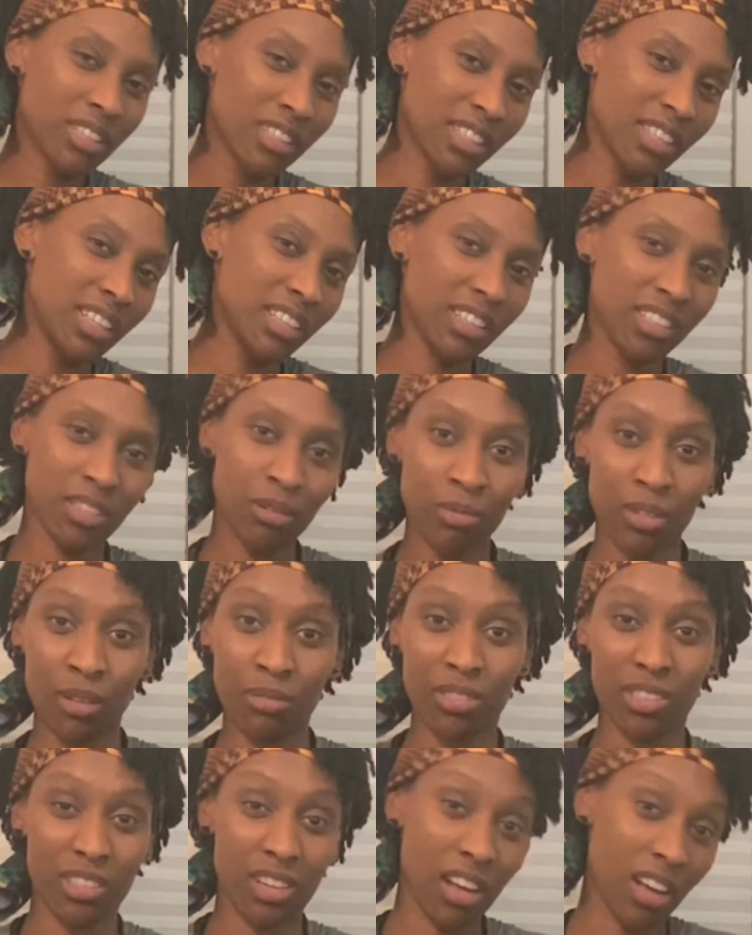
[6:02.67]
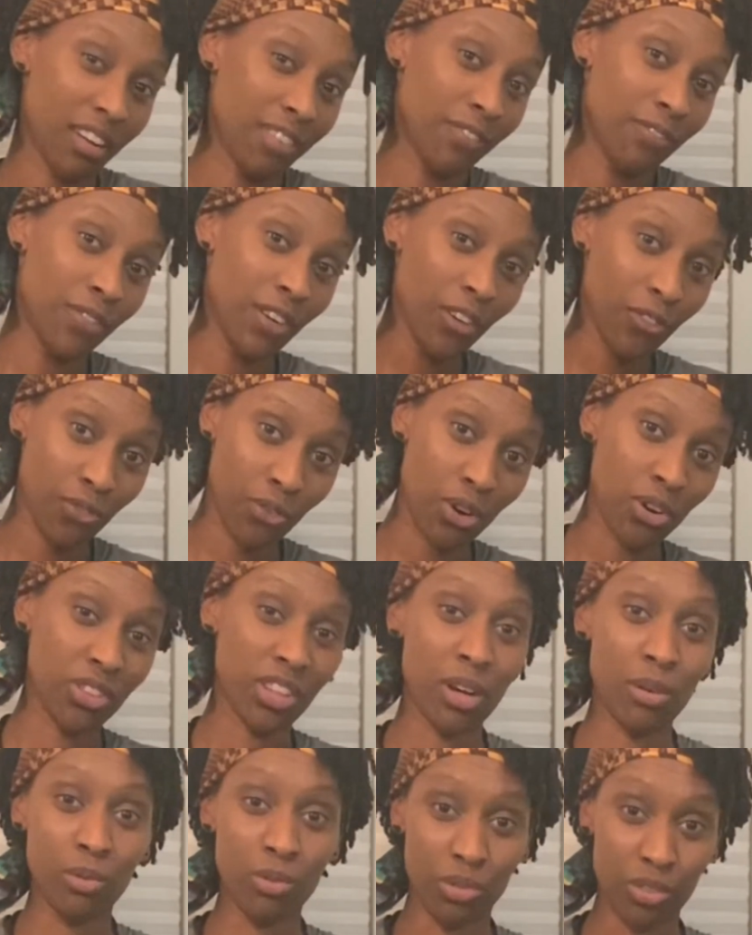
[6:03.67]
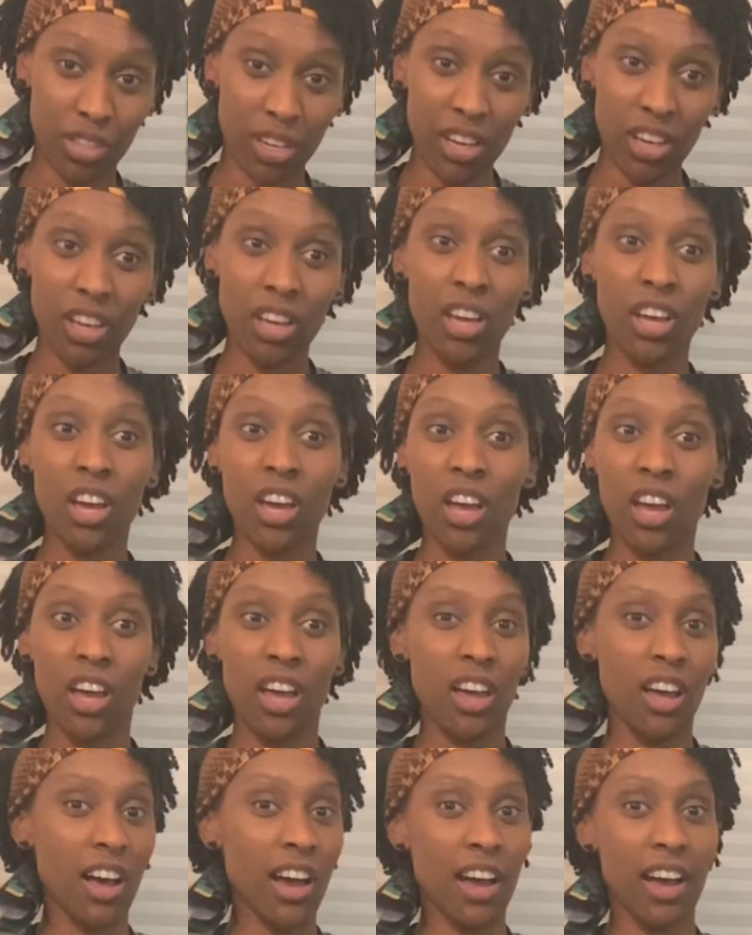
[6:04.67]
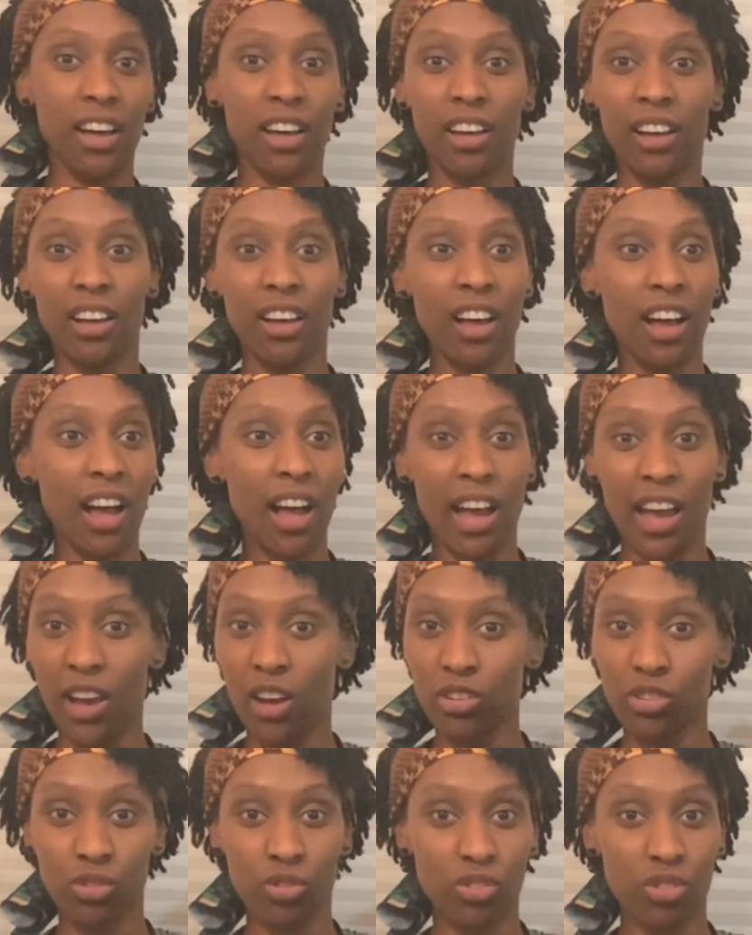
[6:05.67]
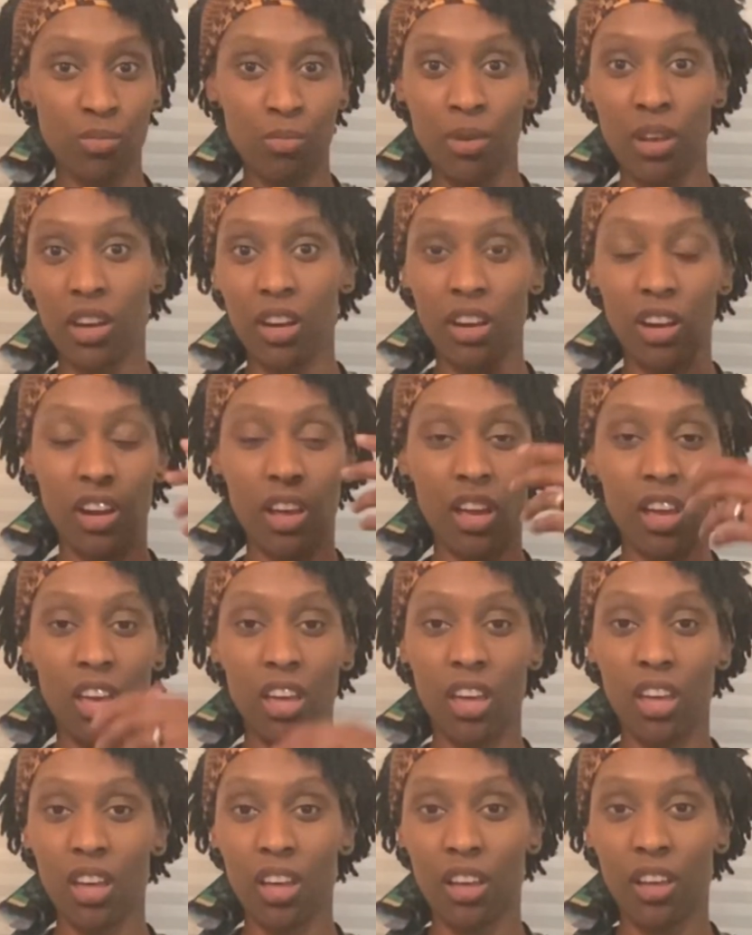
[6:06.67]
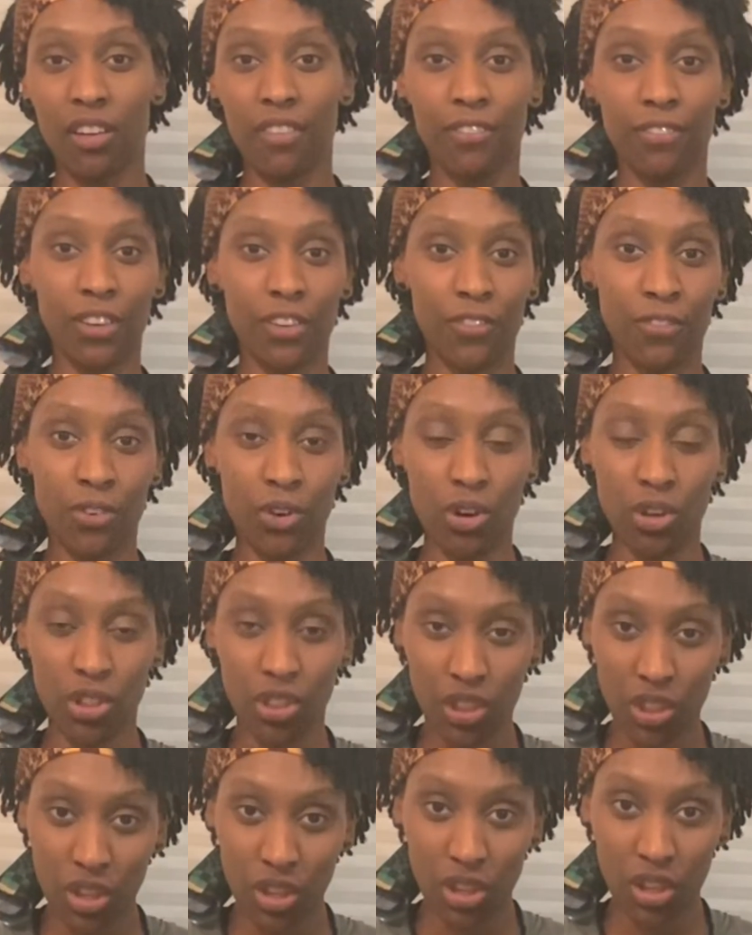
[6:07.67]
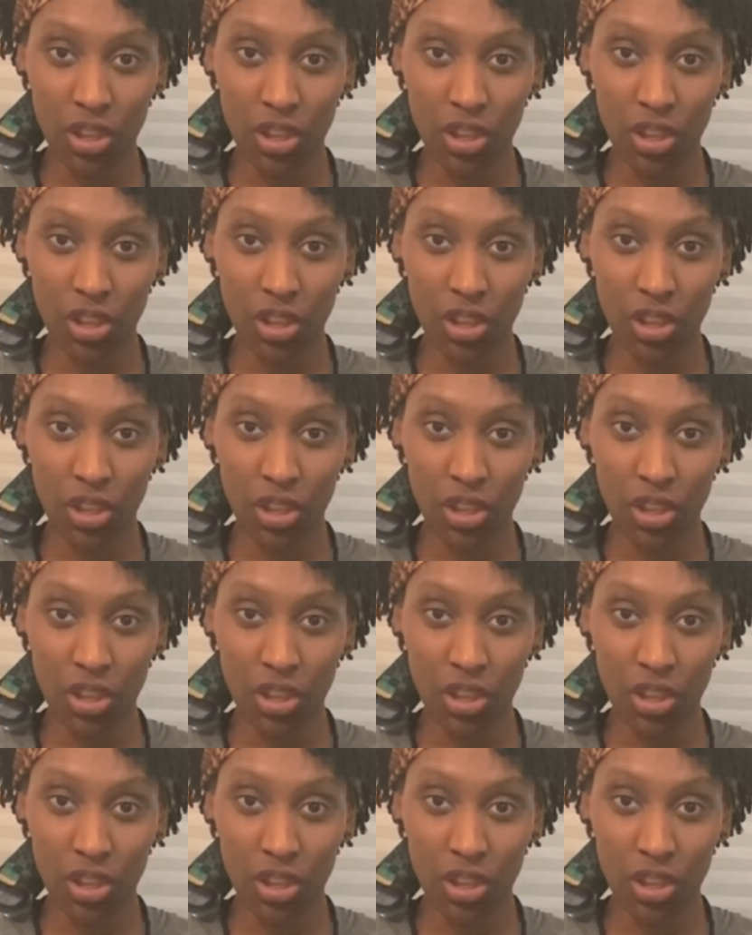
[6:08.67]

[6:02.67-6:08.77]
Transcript: it's easy, sometimes it's not. Vic Firth, I will say. I also submitted a Vic Firth